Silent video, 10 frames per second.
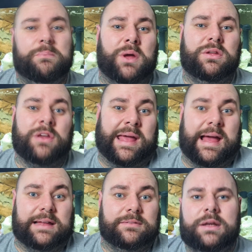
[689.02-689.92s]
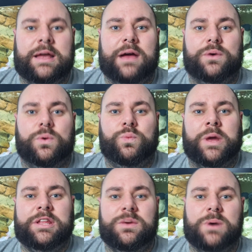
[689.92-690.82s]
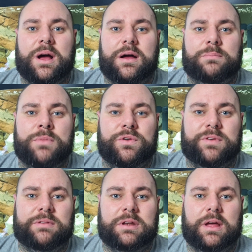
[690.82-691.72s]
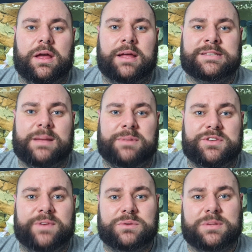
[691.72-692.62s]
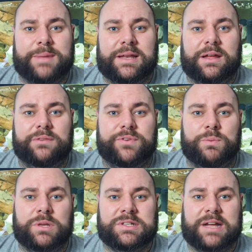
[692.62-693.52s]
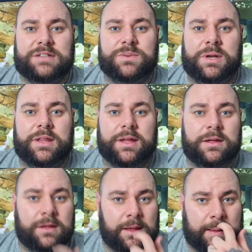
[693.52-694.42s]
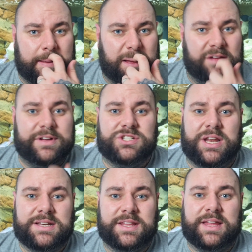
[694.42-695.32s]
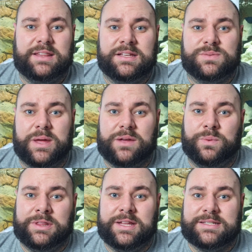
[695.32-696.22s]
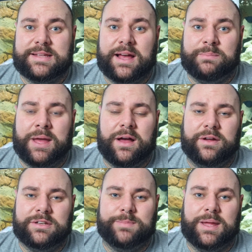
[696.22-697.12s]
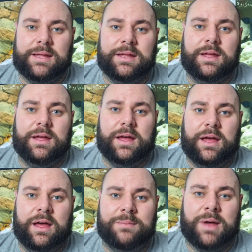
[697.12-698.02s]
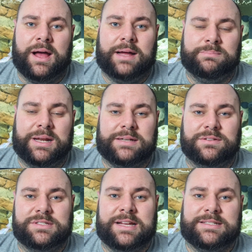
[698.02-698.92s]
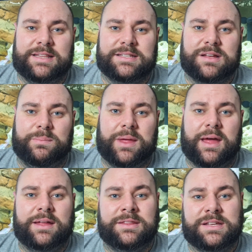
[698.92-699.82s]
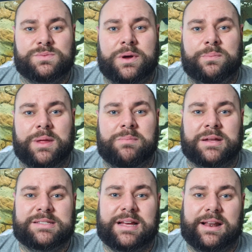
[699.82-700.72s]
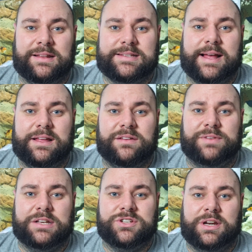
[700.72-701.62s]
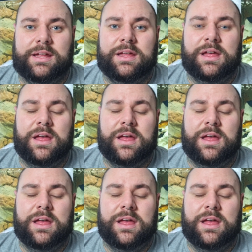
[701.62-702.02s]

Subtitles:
but you can. Now, when you are moving established filter media from one tank to another, I've actually done that this week with this tank behind me. I hadn't planned on setting this up yet, and this will be my cichlid tank eventually,